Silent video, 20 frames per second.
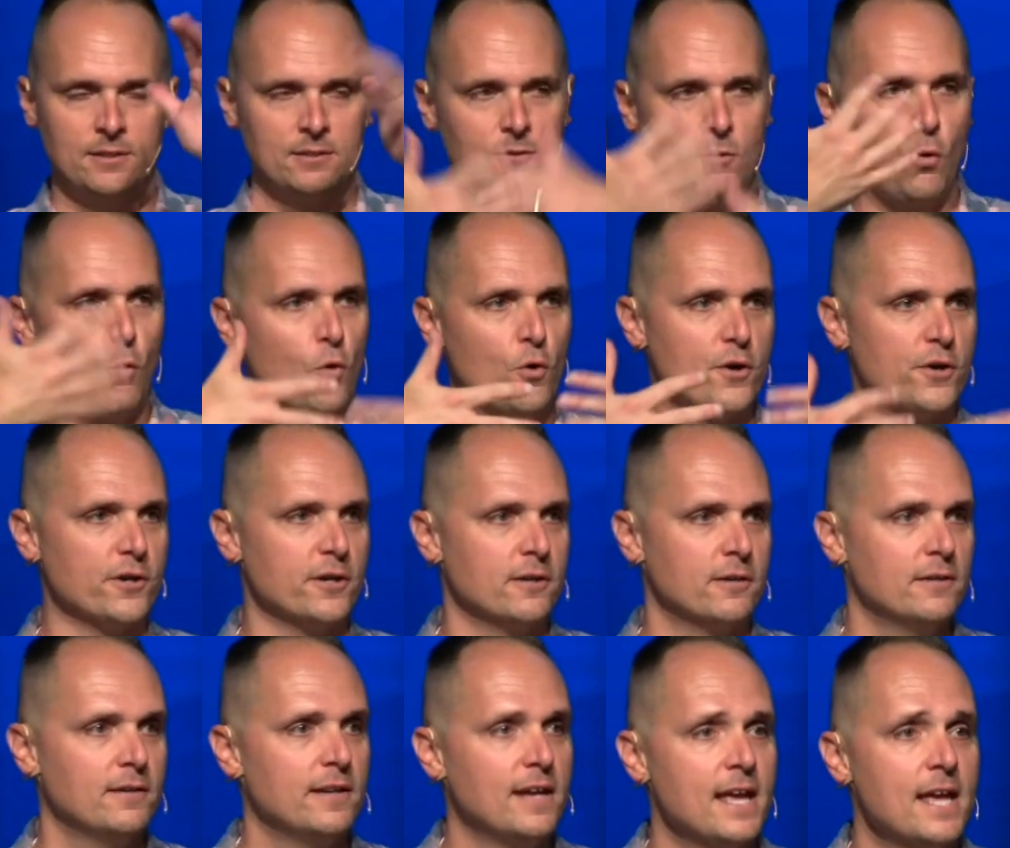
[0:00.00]
order,
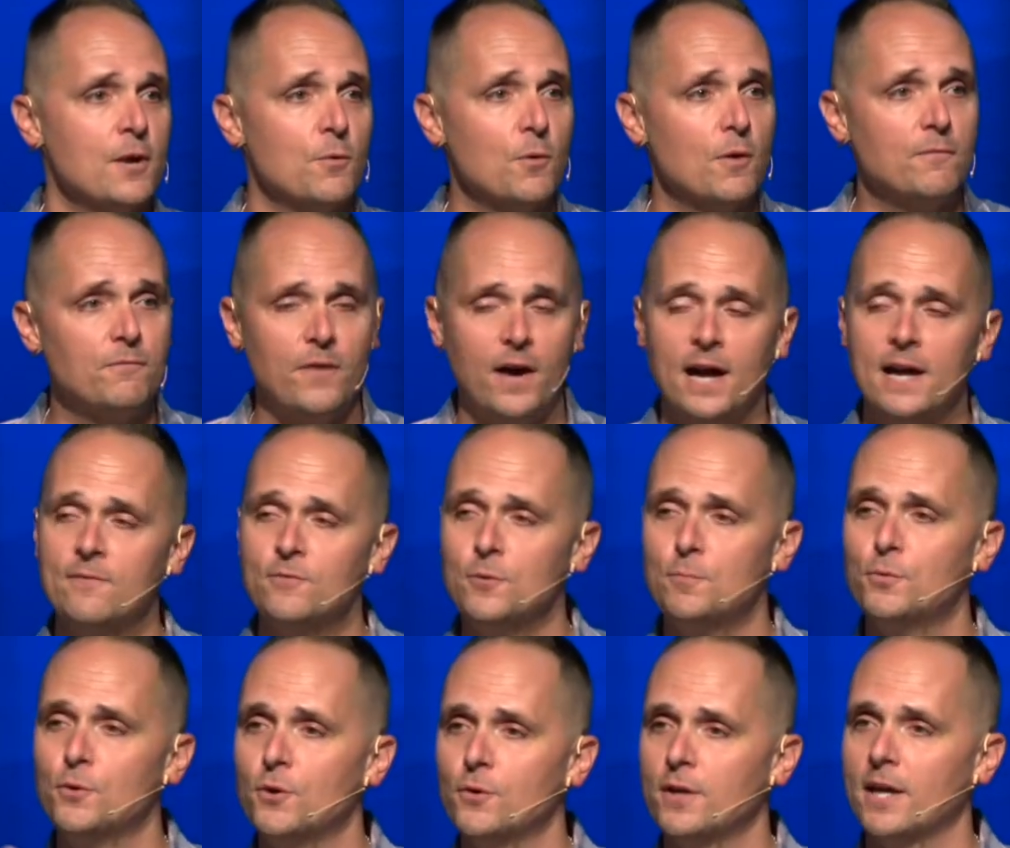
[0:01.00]
and a revival
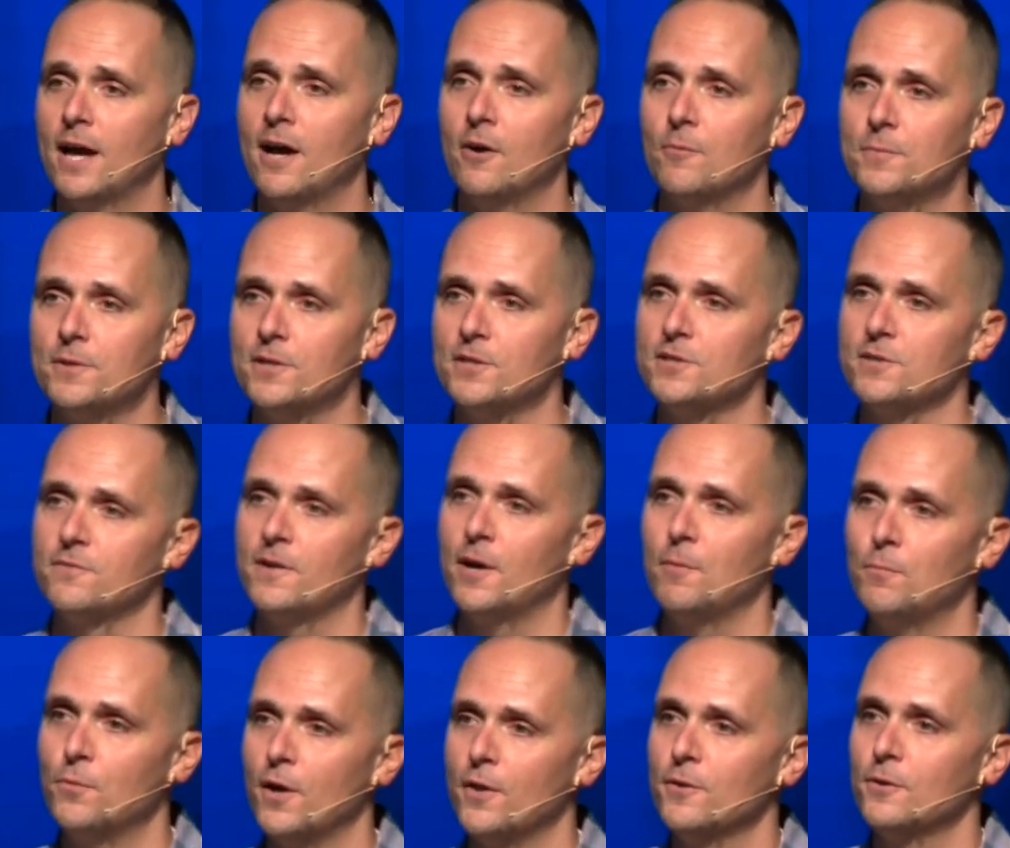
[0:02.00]
broke out because of how
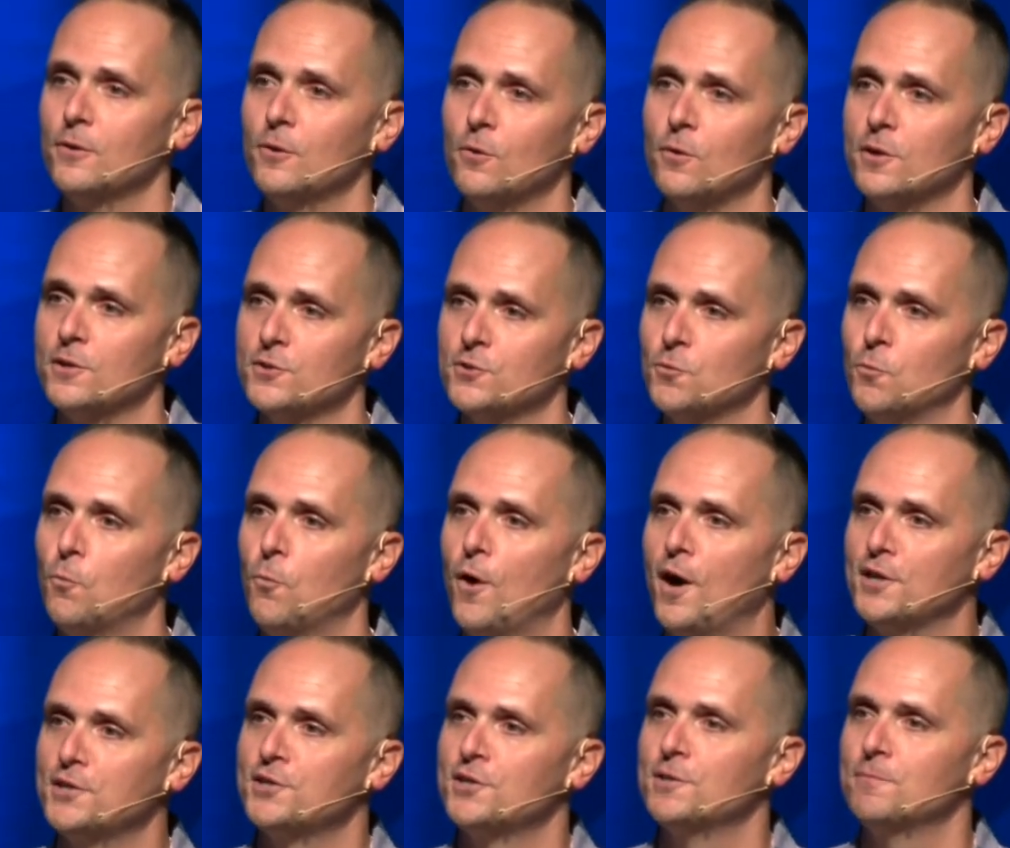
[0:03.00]
Brother Lawrence
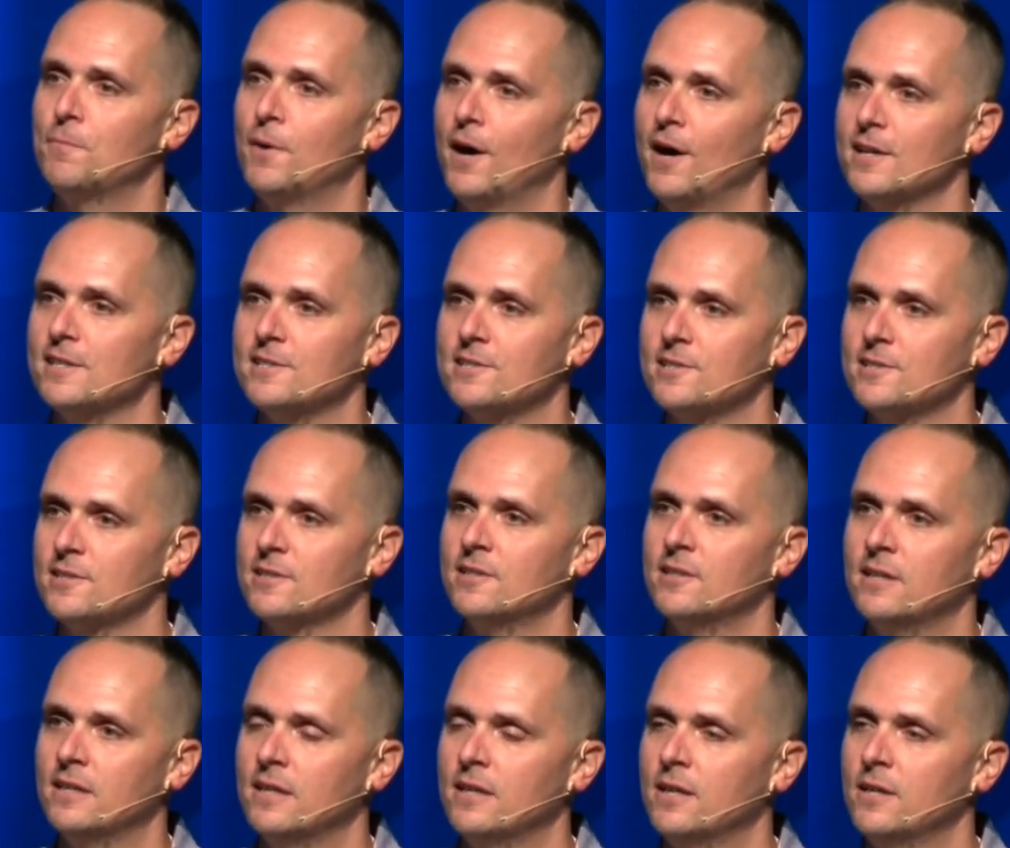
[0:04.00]
washed the pots.
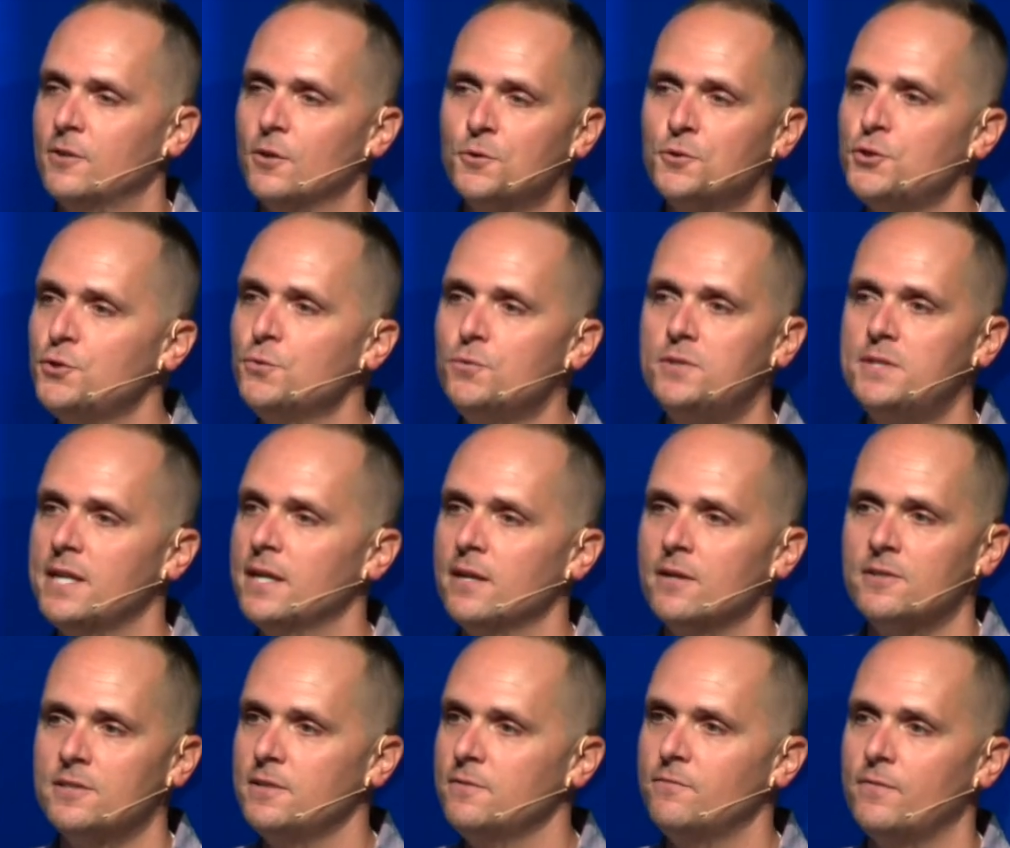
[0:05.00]
Don't you dare
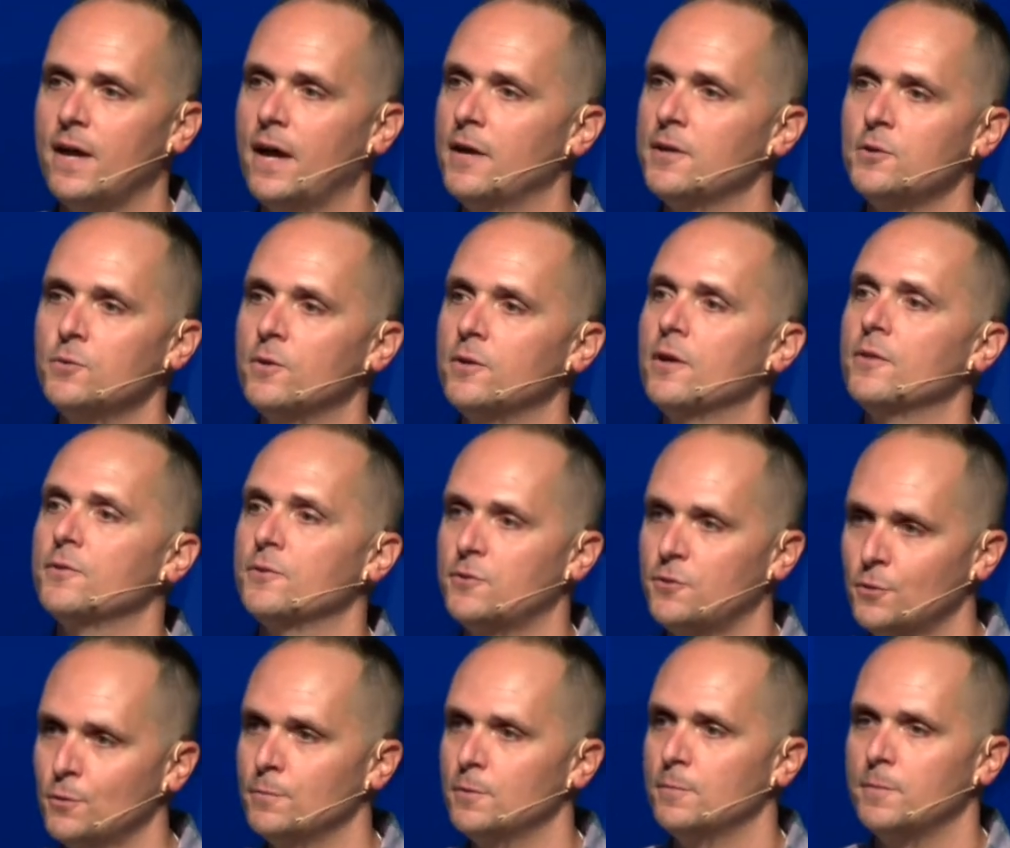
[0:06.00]
devalue another
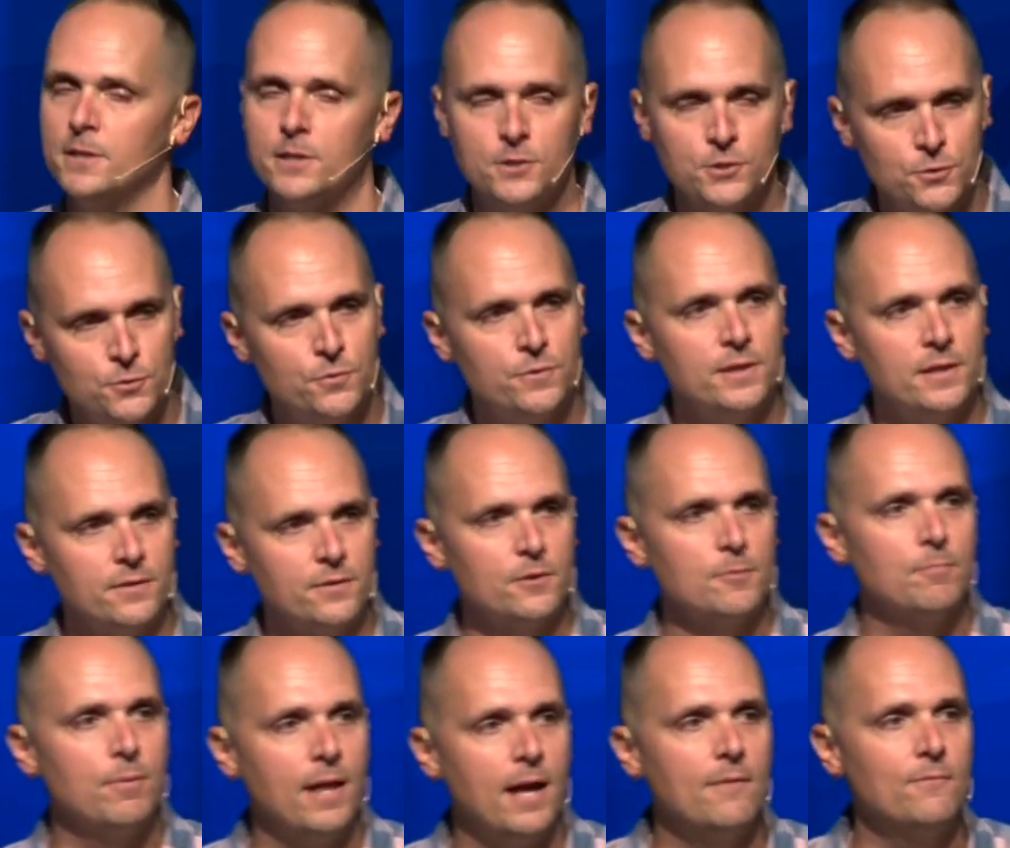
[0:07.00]
human because you think their
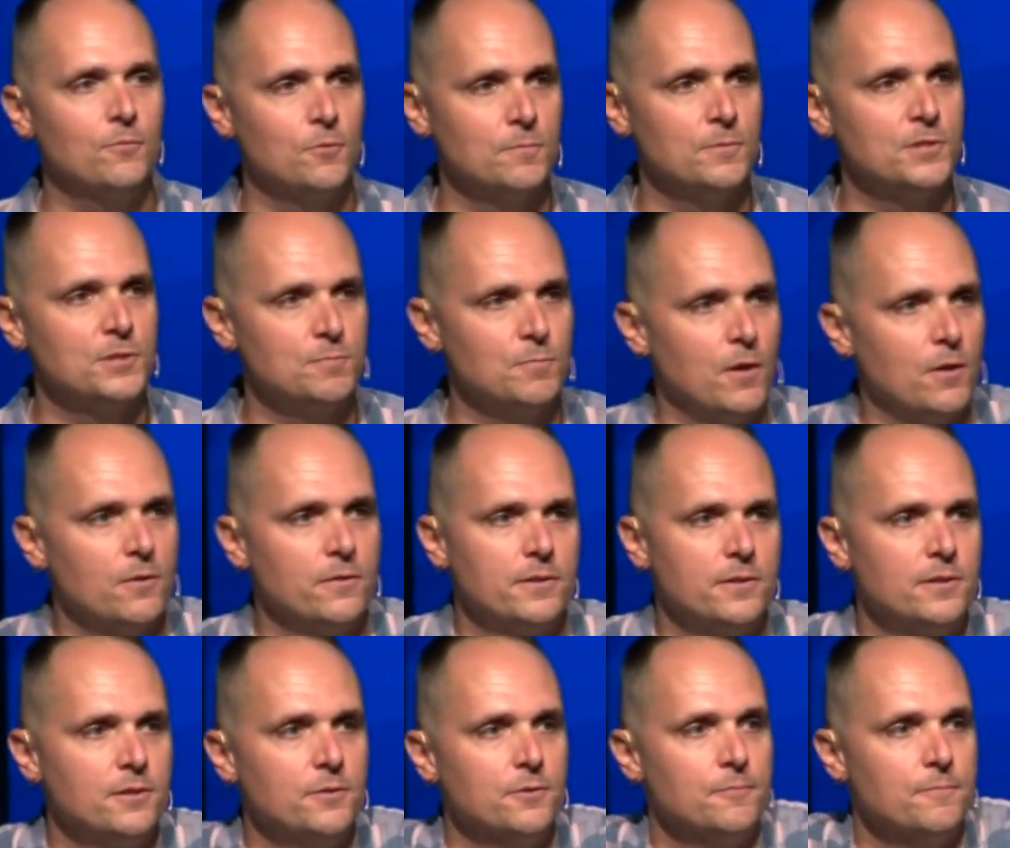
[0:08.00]
platform is smaller than
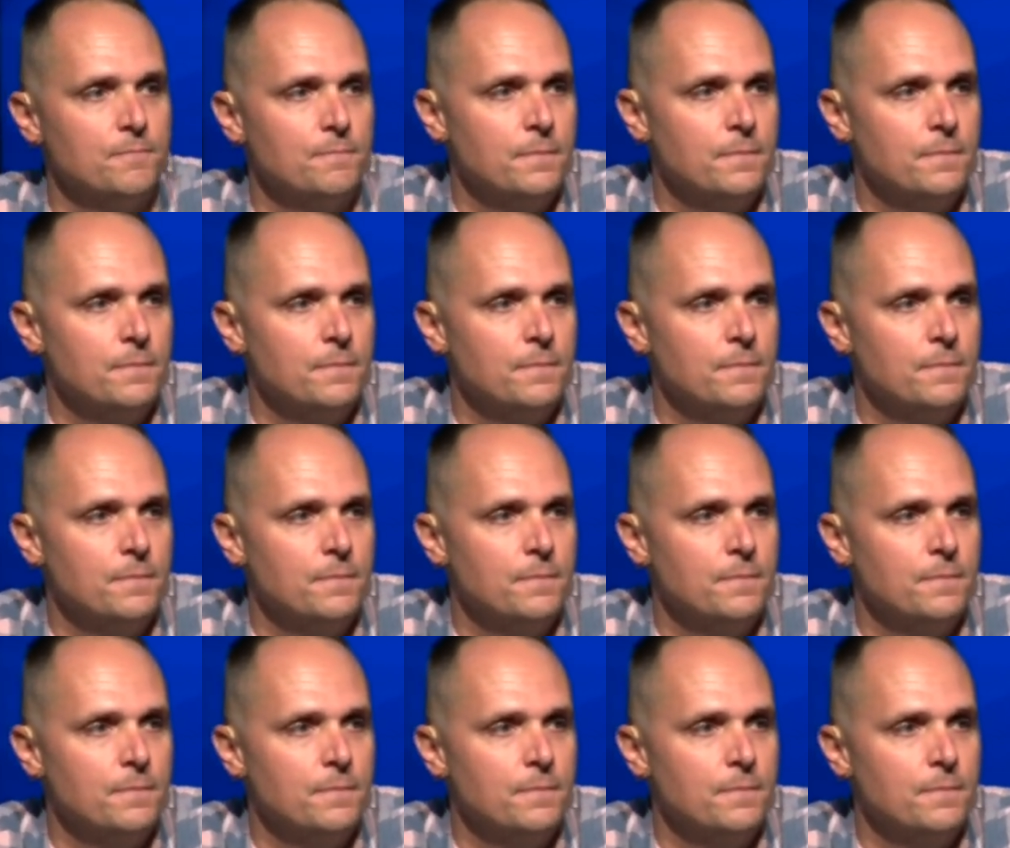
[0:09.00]
you.